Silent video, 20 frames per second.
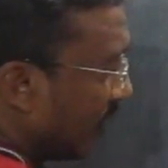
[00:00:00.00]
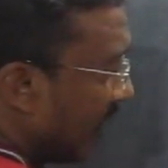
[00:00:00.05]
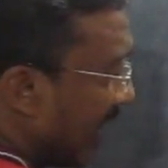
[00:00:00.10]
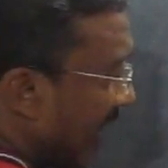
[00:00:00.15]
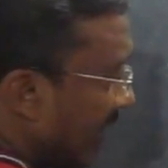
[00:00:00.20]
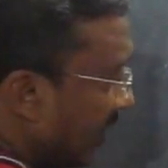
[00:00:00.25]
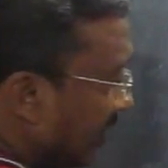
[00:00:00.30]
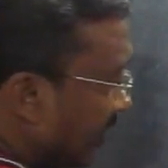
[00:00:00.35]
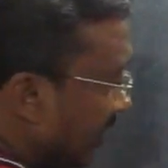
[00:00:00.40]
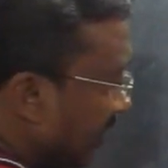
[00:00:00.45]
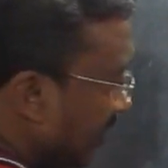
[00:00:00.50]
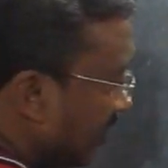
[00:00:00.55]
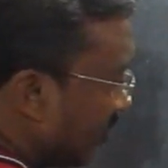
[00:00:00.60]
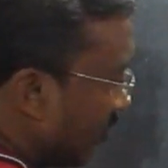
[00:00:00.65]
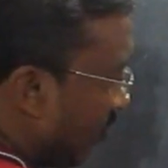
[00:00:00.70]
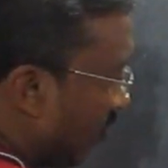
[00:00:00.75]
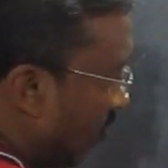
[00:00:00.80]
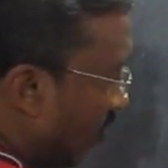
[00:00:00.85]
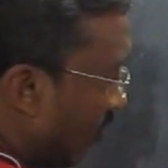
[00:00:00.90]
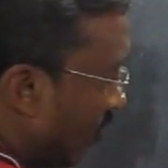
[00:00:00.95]
glasses
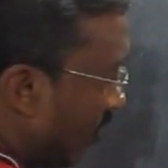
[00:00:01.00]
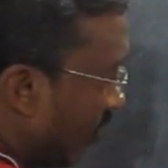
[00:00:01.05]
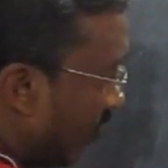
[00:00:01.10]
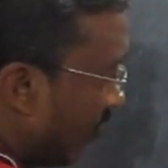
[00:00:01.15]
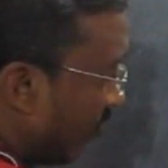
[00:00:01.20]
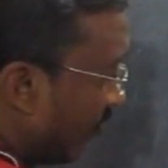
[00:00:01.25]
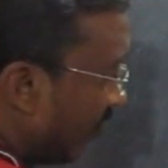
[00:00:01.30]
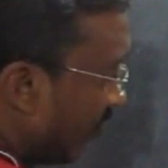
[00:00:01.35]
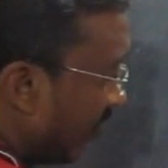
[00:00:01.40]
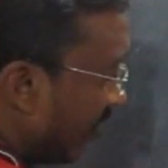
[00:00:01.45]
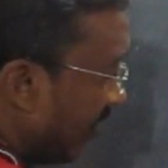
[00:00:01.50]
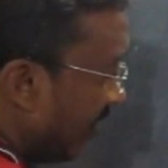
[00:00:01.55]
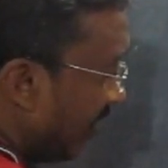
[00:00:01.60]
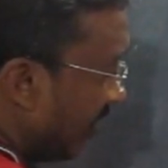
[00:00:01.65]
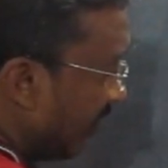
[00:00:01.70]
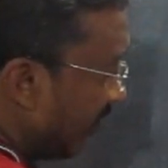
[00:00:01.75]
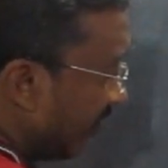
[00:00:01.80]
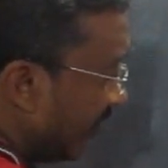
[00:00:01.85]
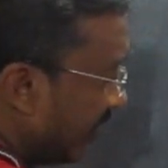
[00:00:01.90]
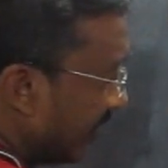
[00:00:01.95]
are
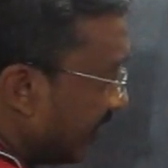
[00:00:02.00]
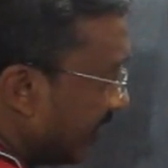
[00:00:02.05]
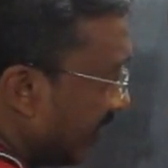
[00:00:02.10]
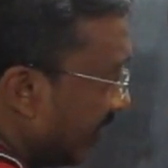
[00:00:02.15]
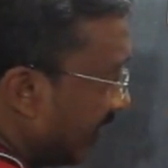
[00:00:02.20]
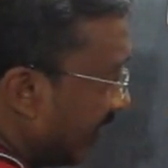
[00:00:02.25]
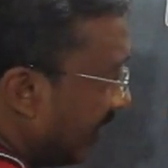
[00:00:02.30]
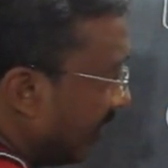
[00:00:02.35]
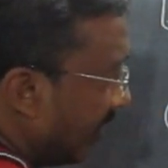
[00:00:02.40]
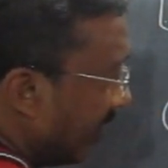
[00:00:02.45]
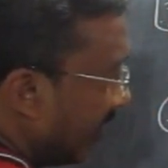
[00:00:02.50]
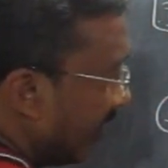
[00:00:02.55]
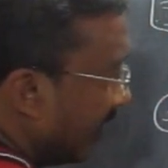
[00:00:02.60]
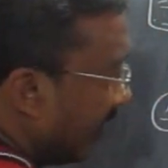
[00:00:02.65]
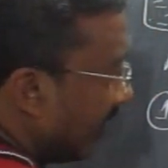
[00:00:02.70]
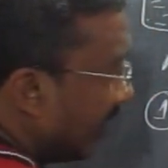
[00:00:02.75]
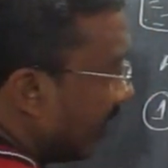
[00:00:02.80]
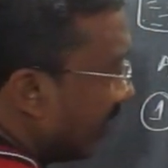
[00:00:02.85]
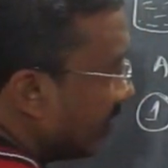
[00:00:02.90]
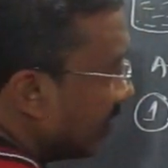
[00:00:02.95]
filled with the
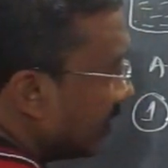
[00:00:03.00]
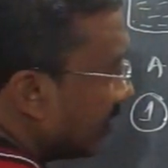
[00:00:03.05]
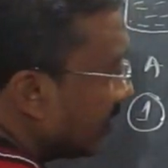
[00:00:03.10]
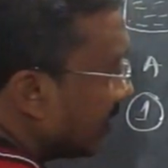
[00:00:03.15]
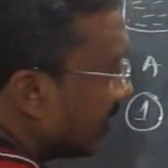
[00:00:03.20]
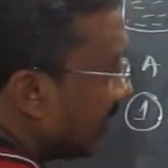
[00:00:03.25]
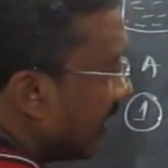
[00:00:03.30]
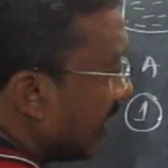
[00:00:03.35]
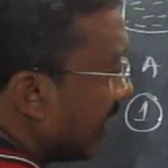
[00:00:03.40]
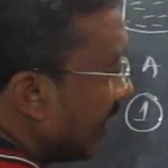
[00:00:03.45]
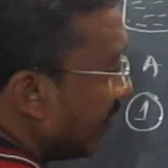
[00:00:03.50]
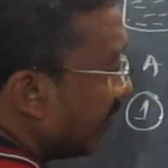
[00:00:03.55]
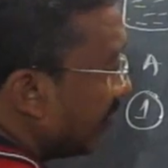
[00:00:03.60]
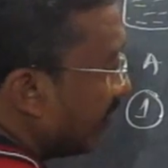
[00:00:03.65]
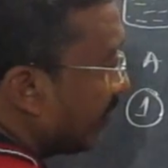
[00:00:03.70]
same